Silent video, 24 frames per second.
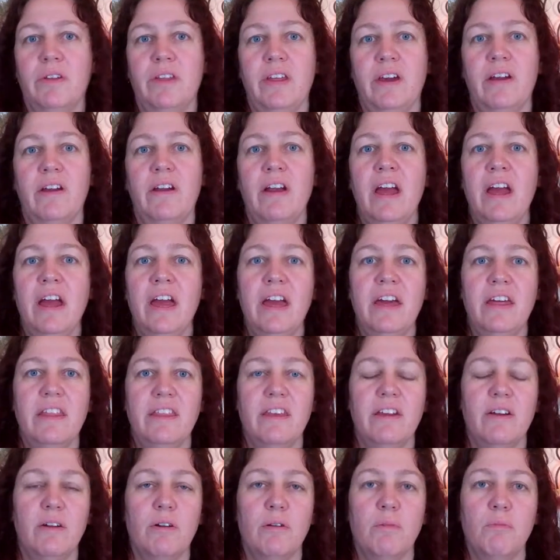
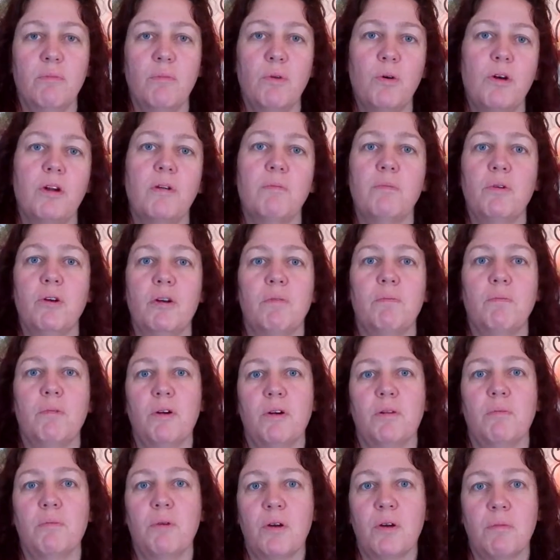They're
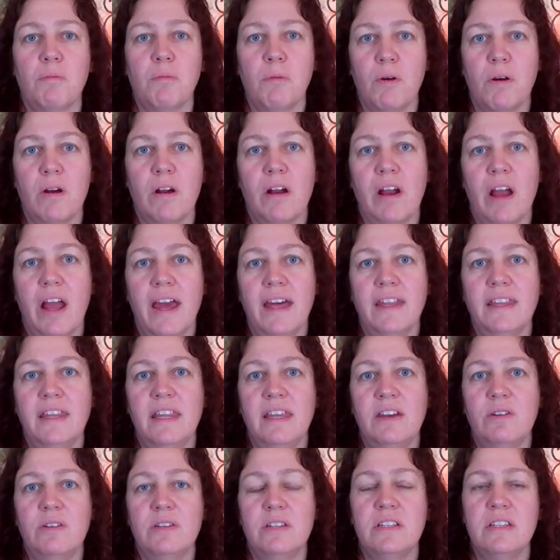more. And
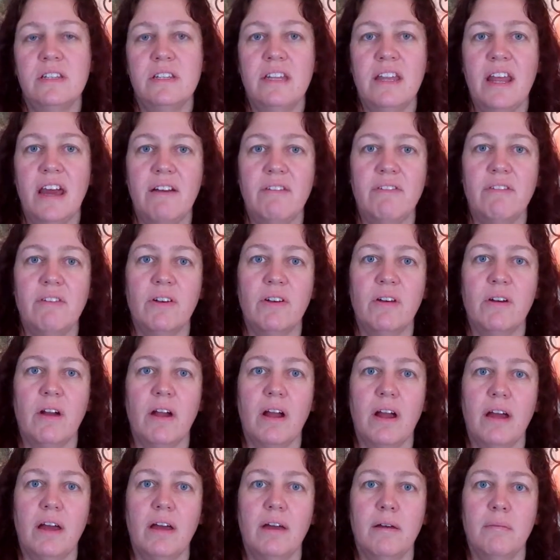there's
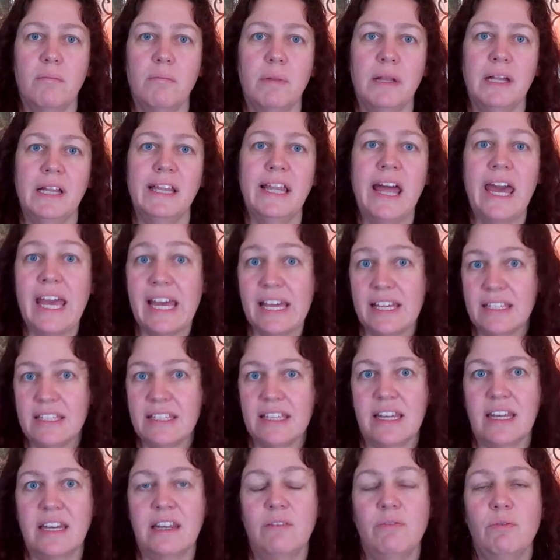never a place,
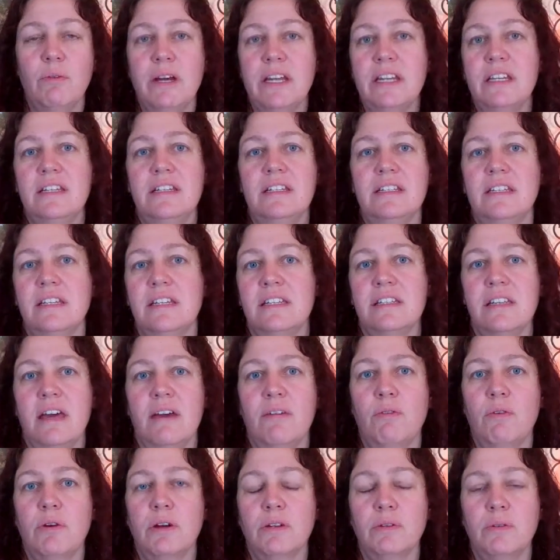and I've witnessed this,
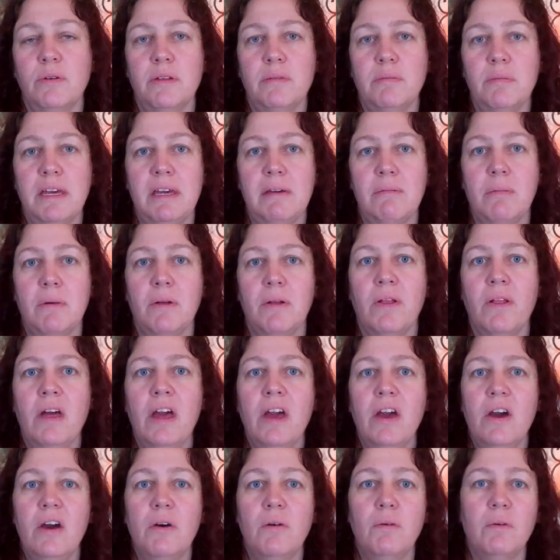I've worked with people
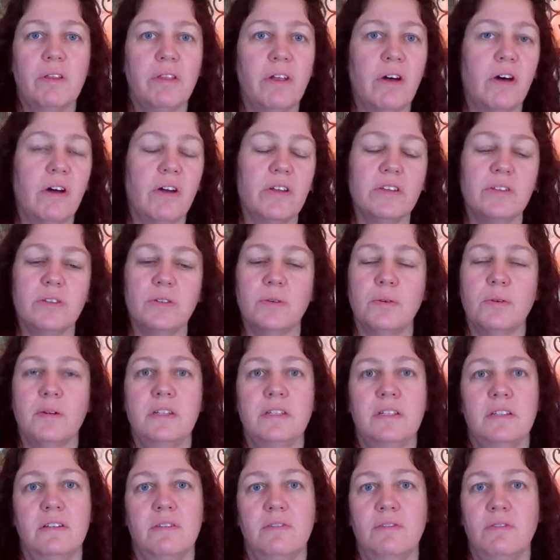with all
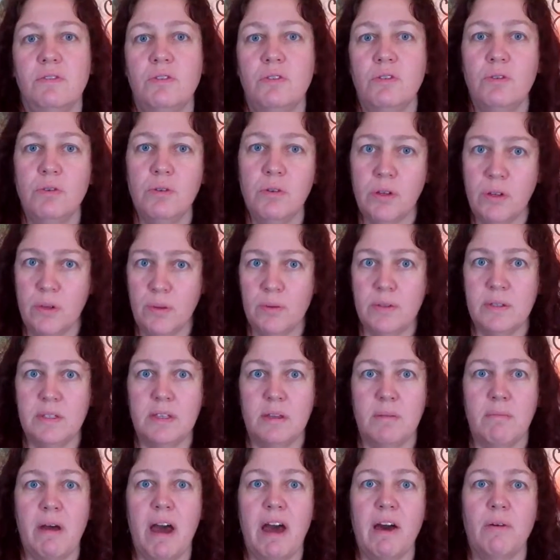sorts of truths
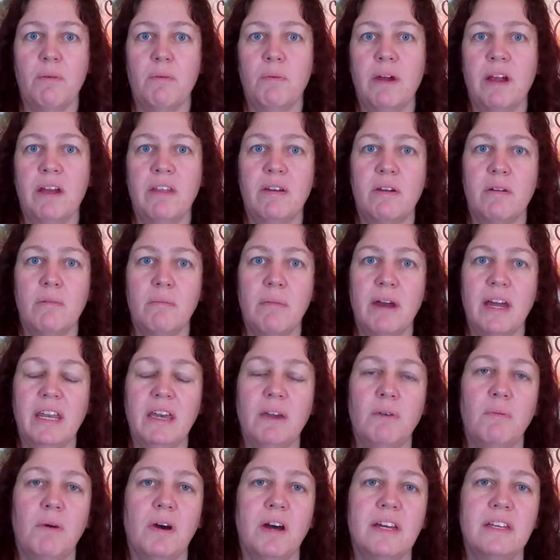about where their
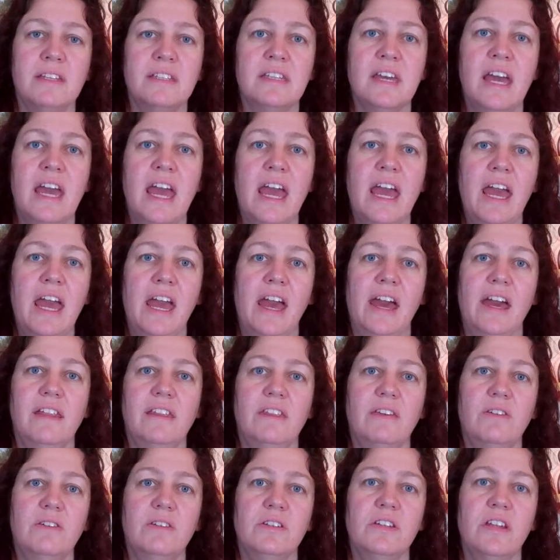money was, and
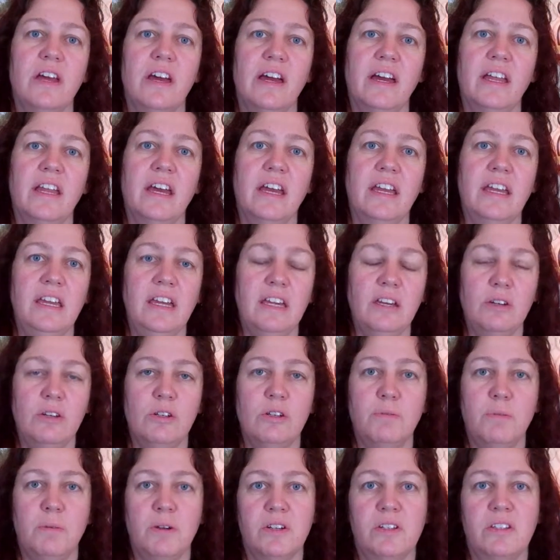there's not a
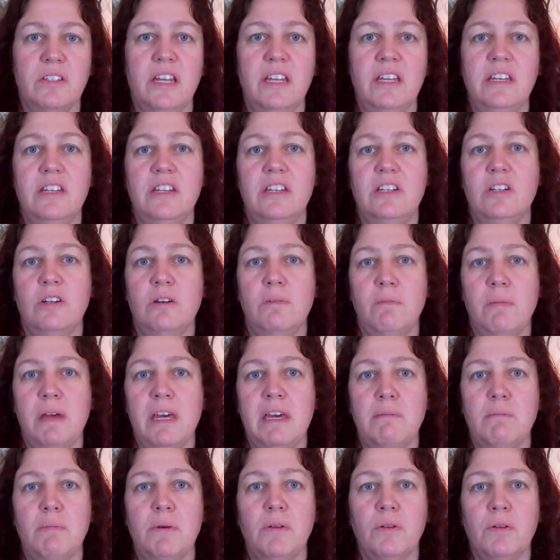huge percentage of
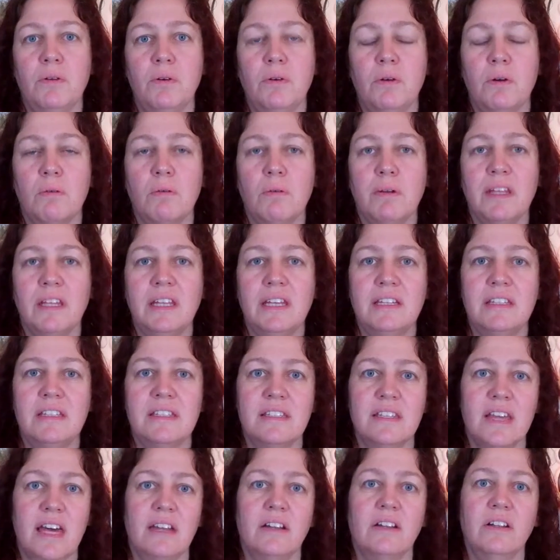people who are really
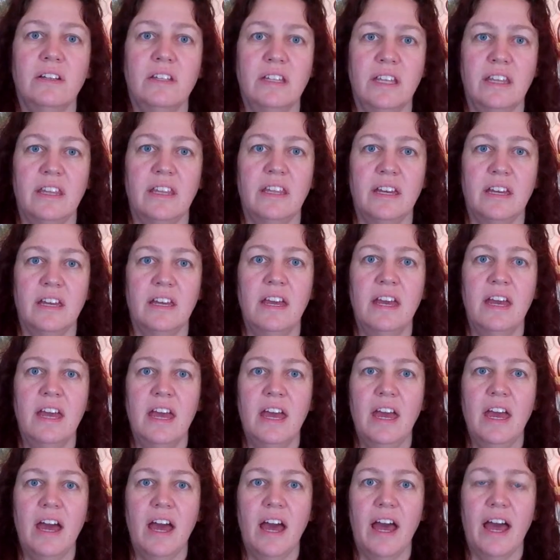settled in the,
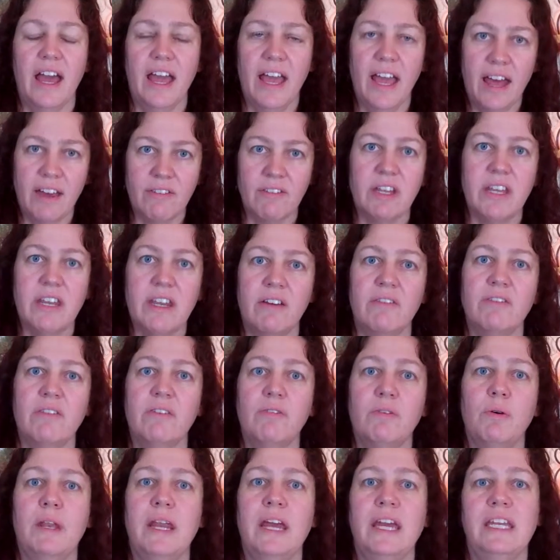I have enough
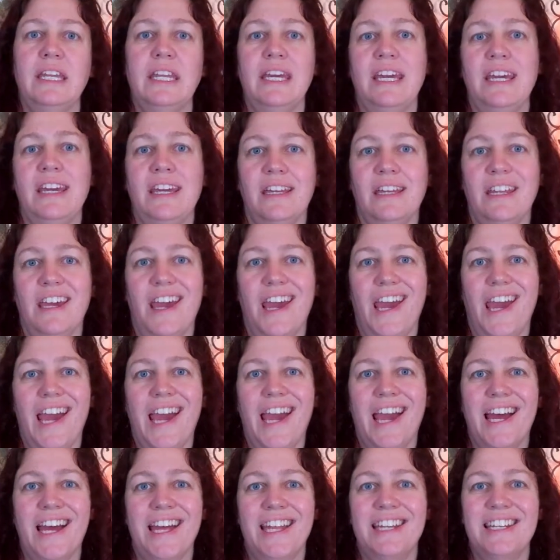of what I need.
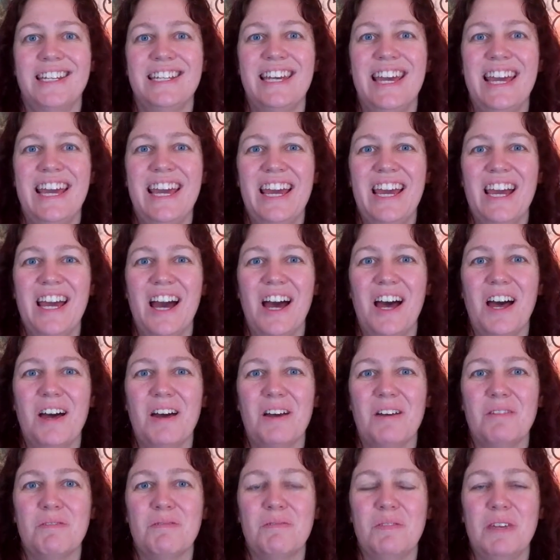And
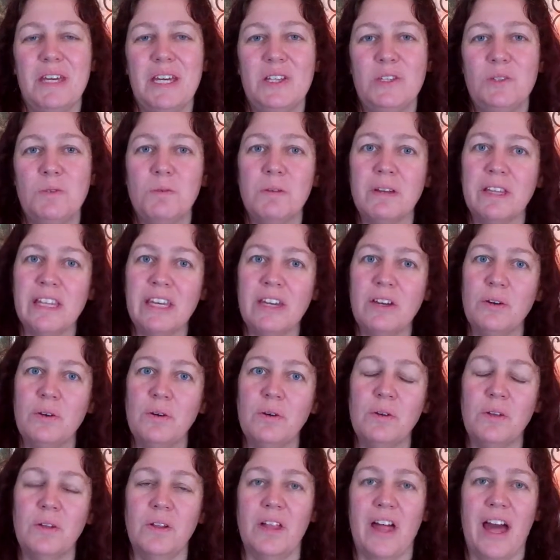it's really
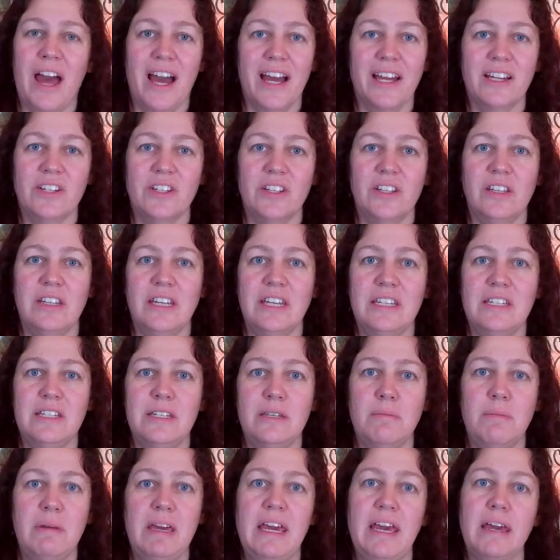cool, actually,
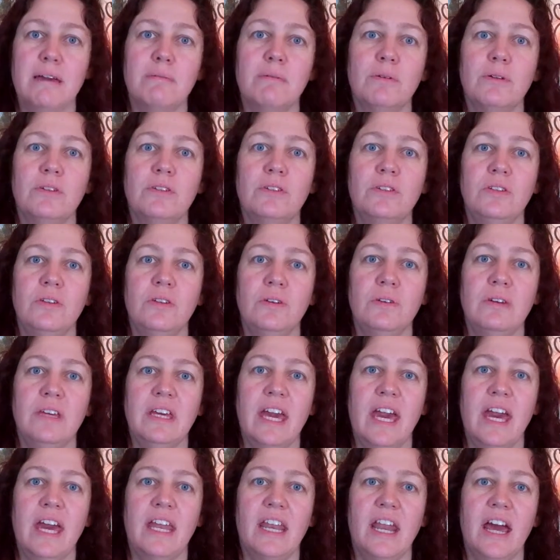to be able to
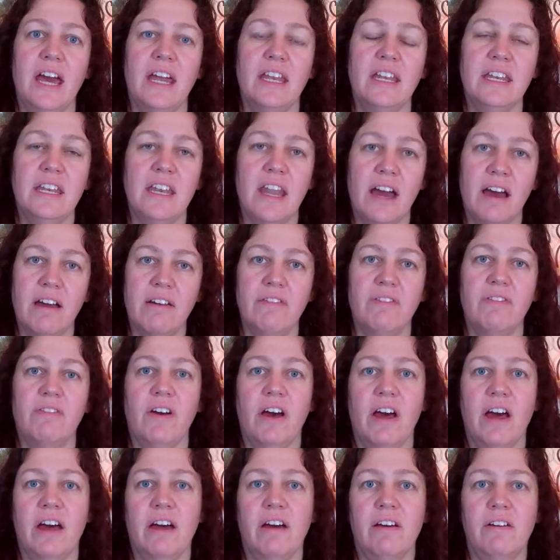get enough
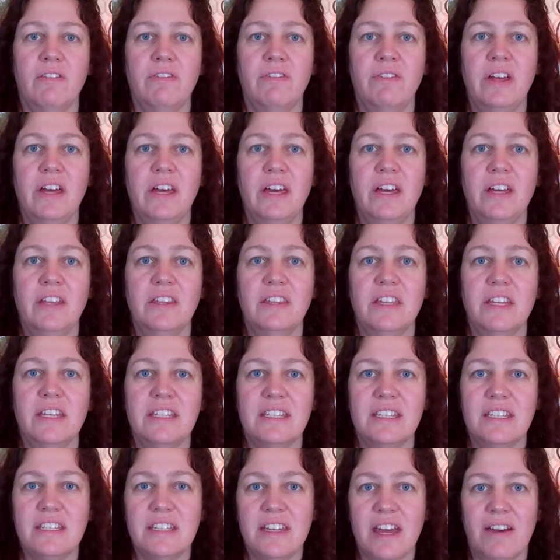of the
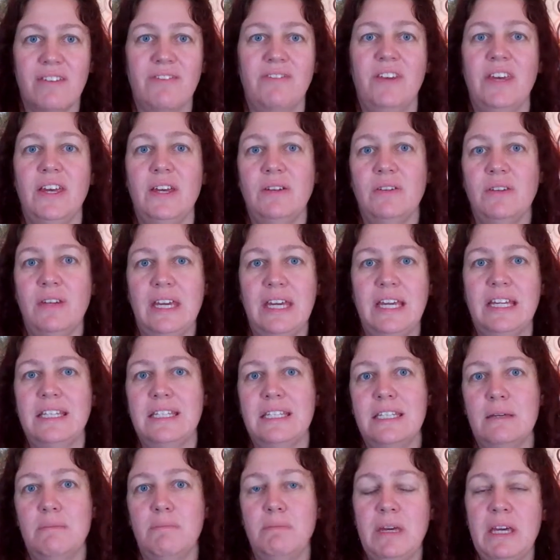stuff you need
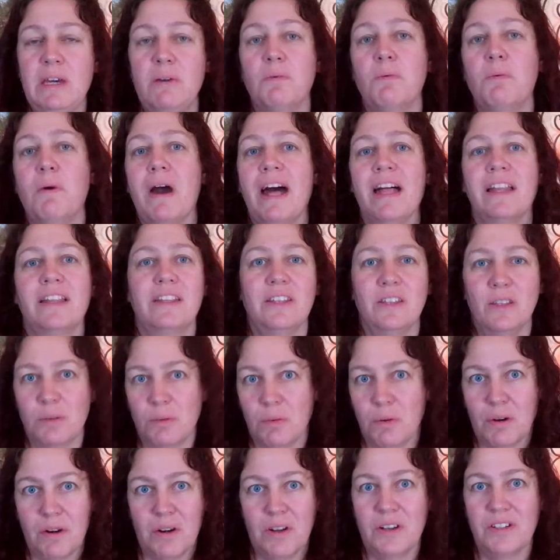to be well in the
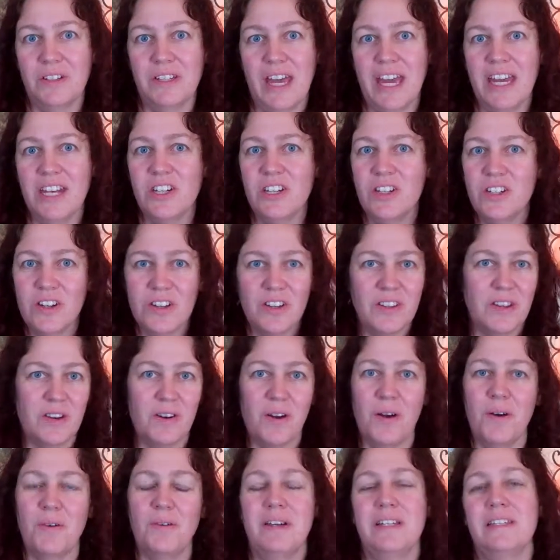world. And sure, there
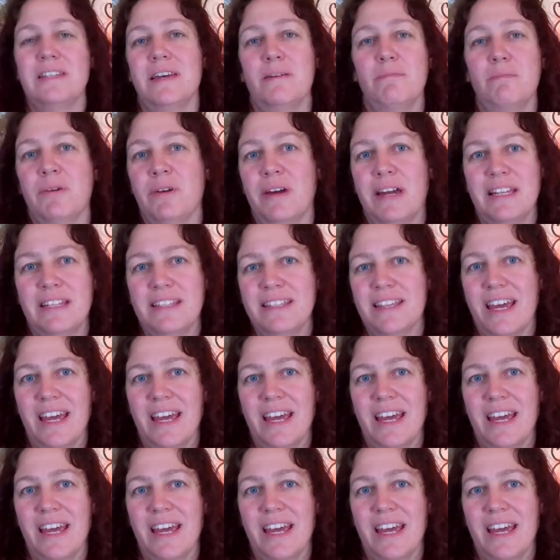are always upgrades.